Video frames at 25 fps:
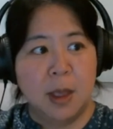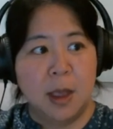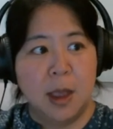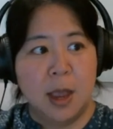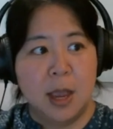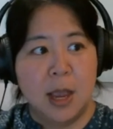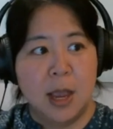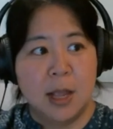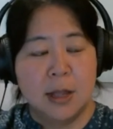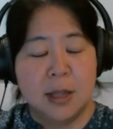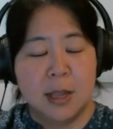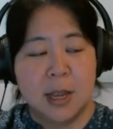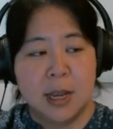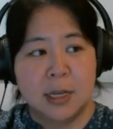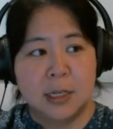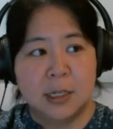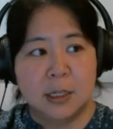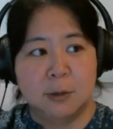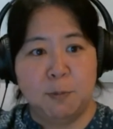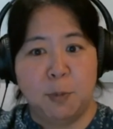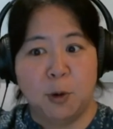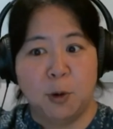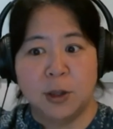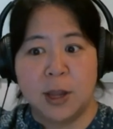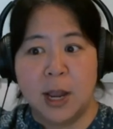
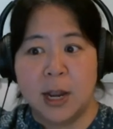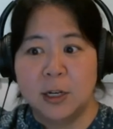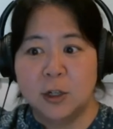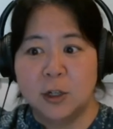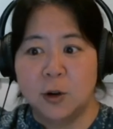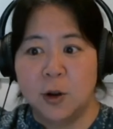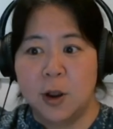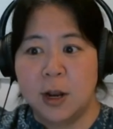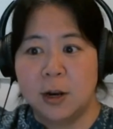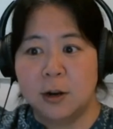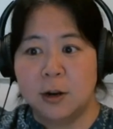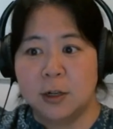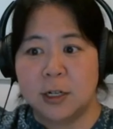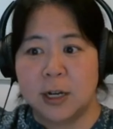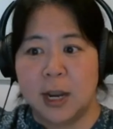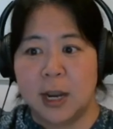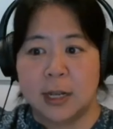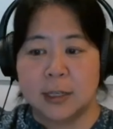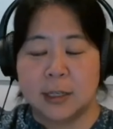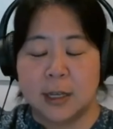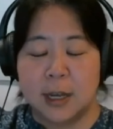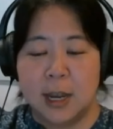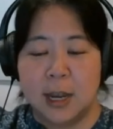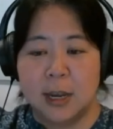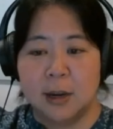this potential energy
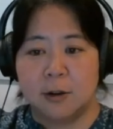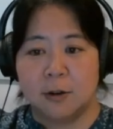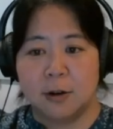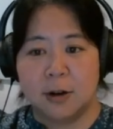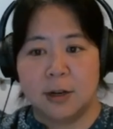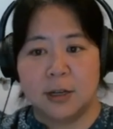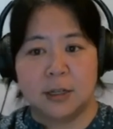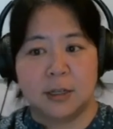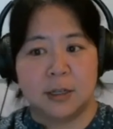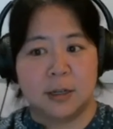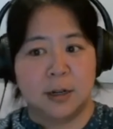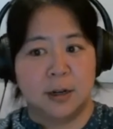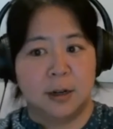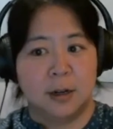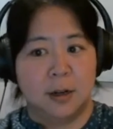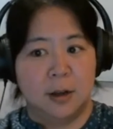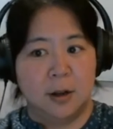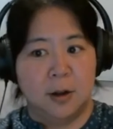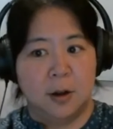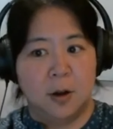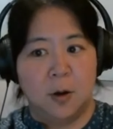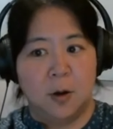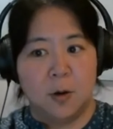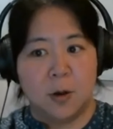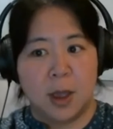has increased,
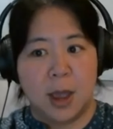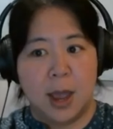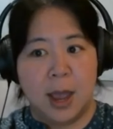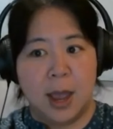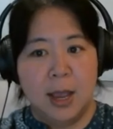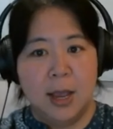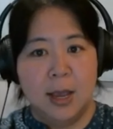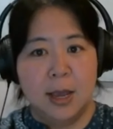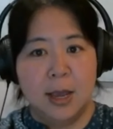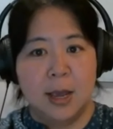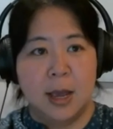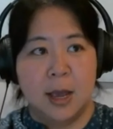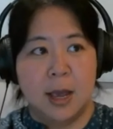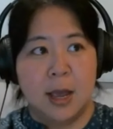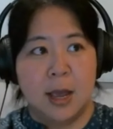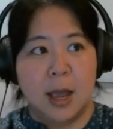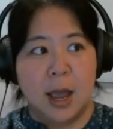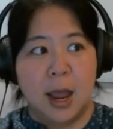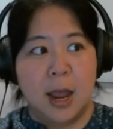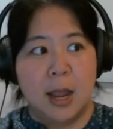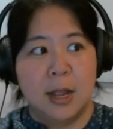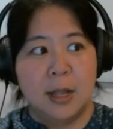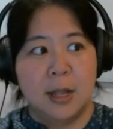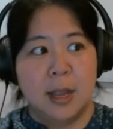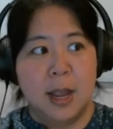okay?
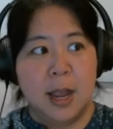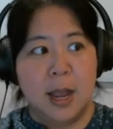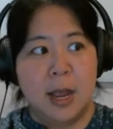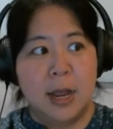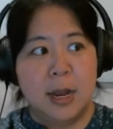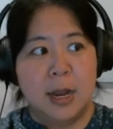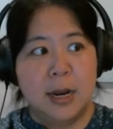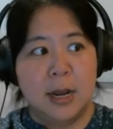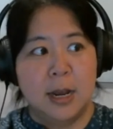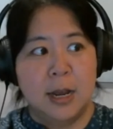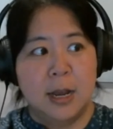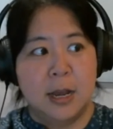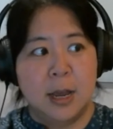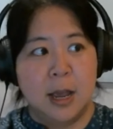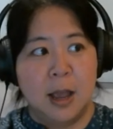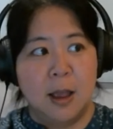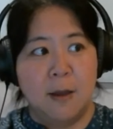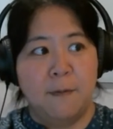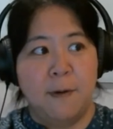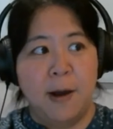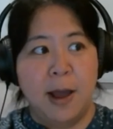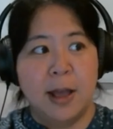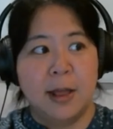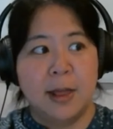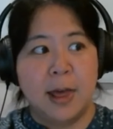And then
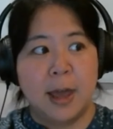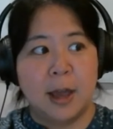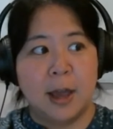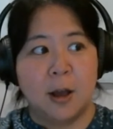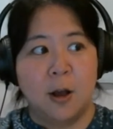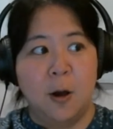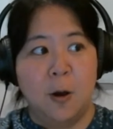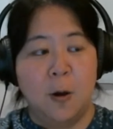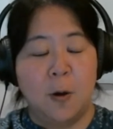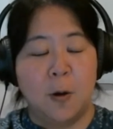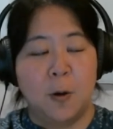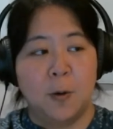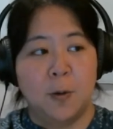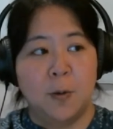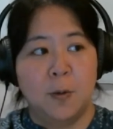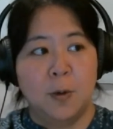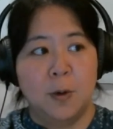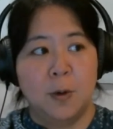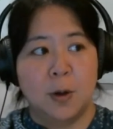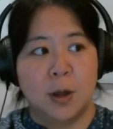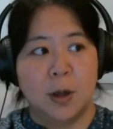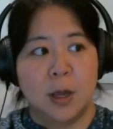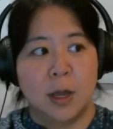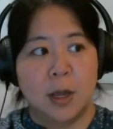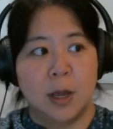if I let go,
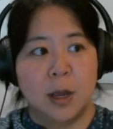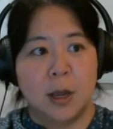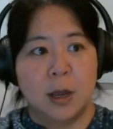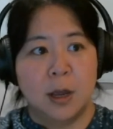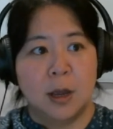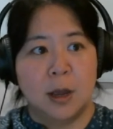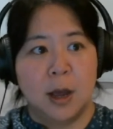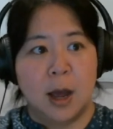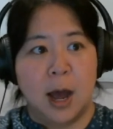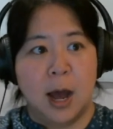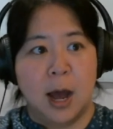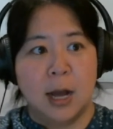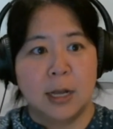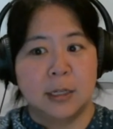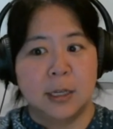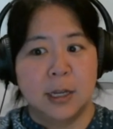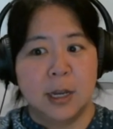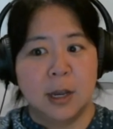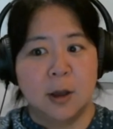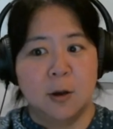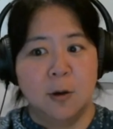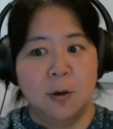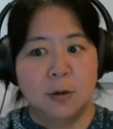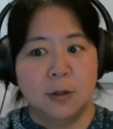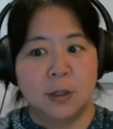as
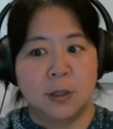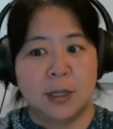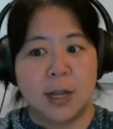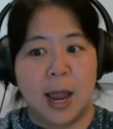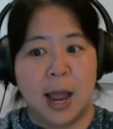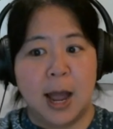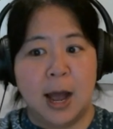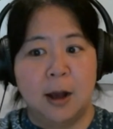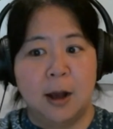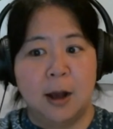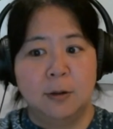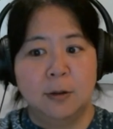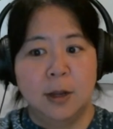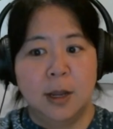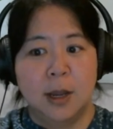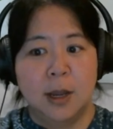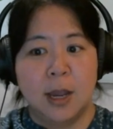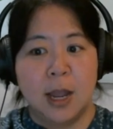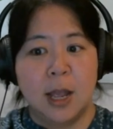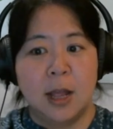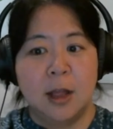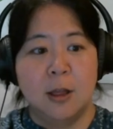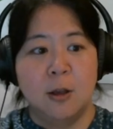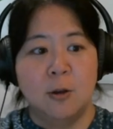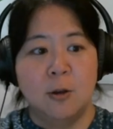it goes down,
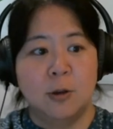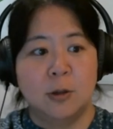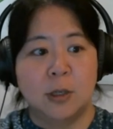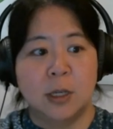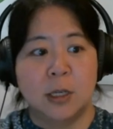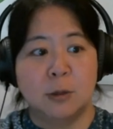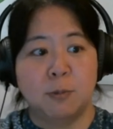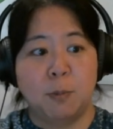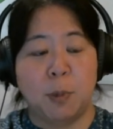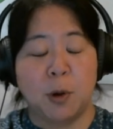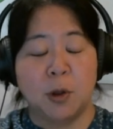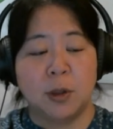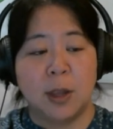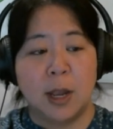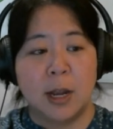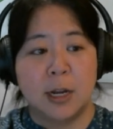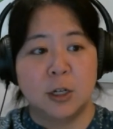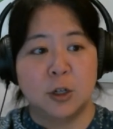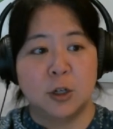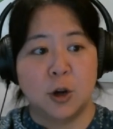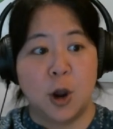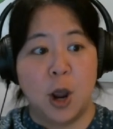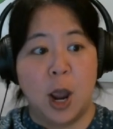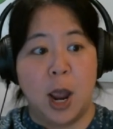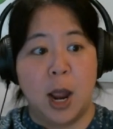it loses
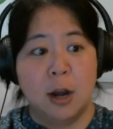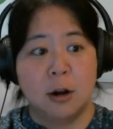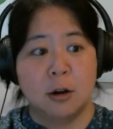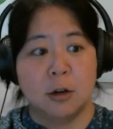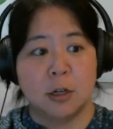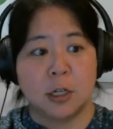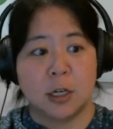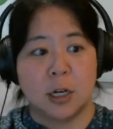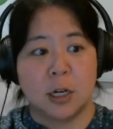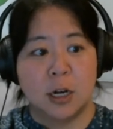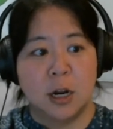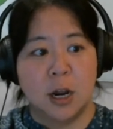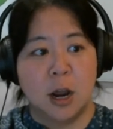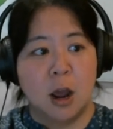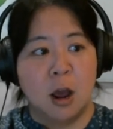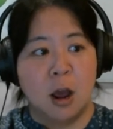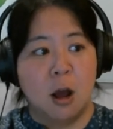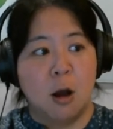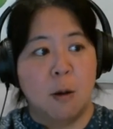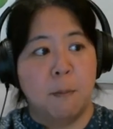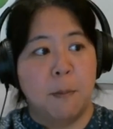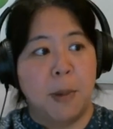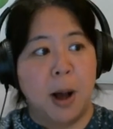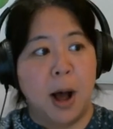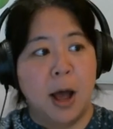potential energy.
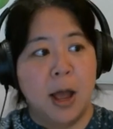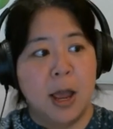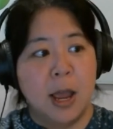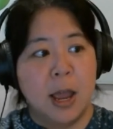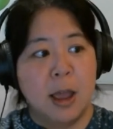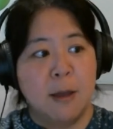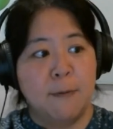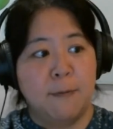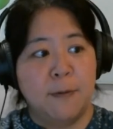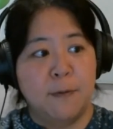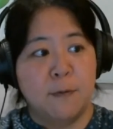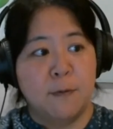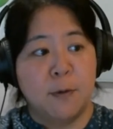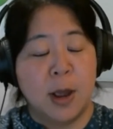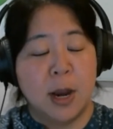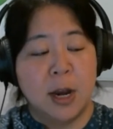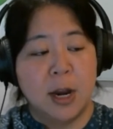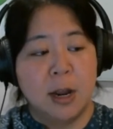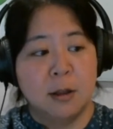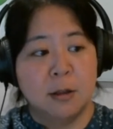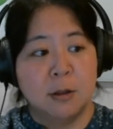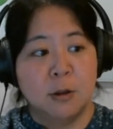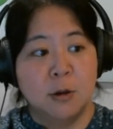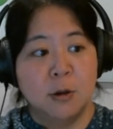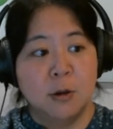But when
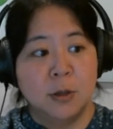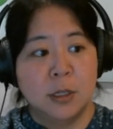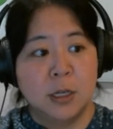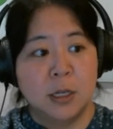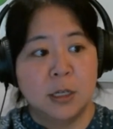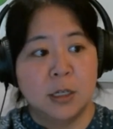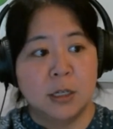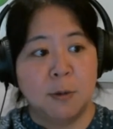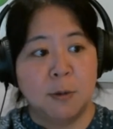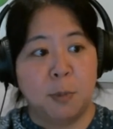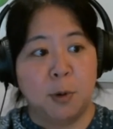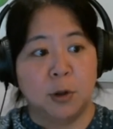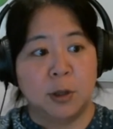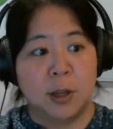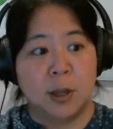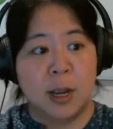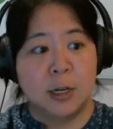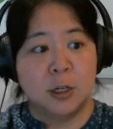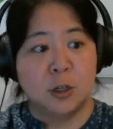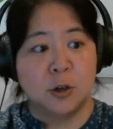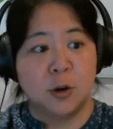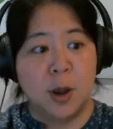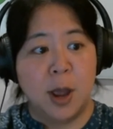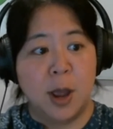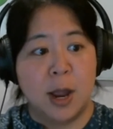it loses the
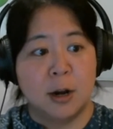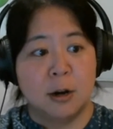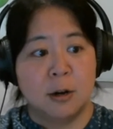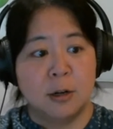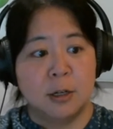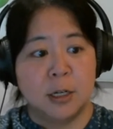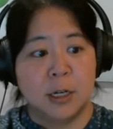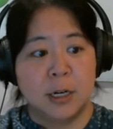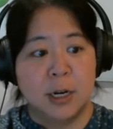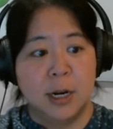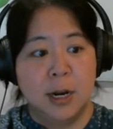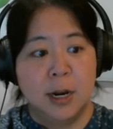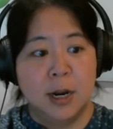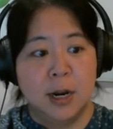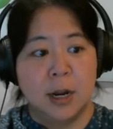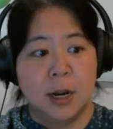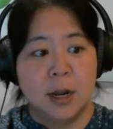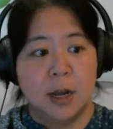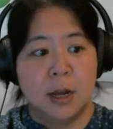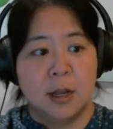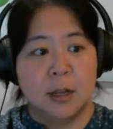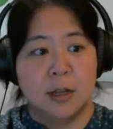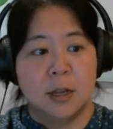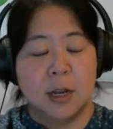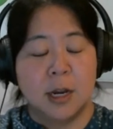potential energy,
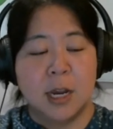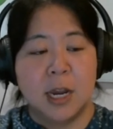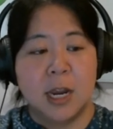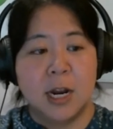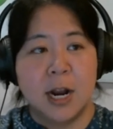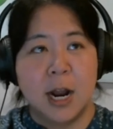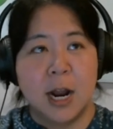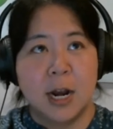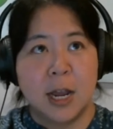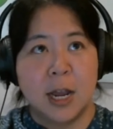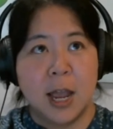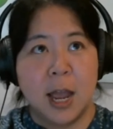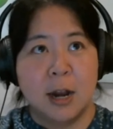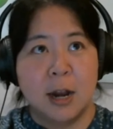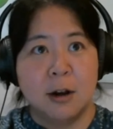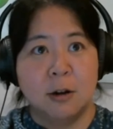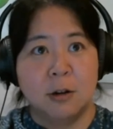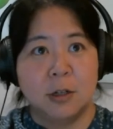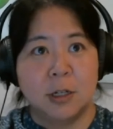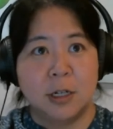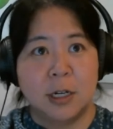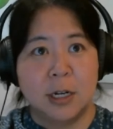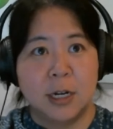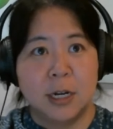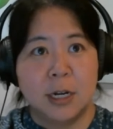the kinetic
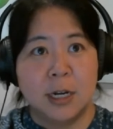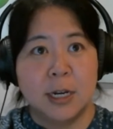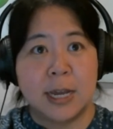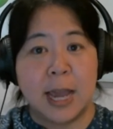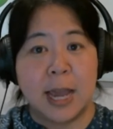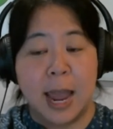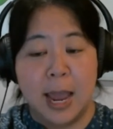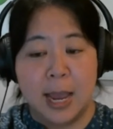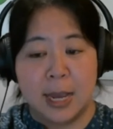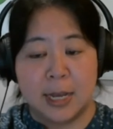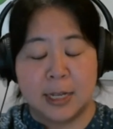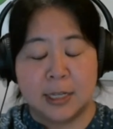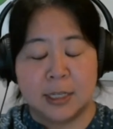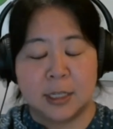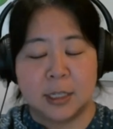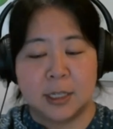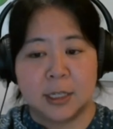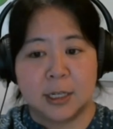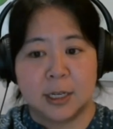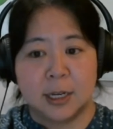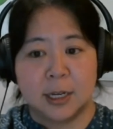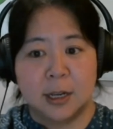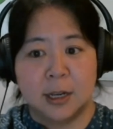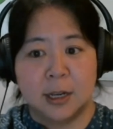energy gains.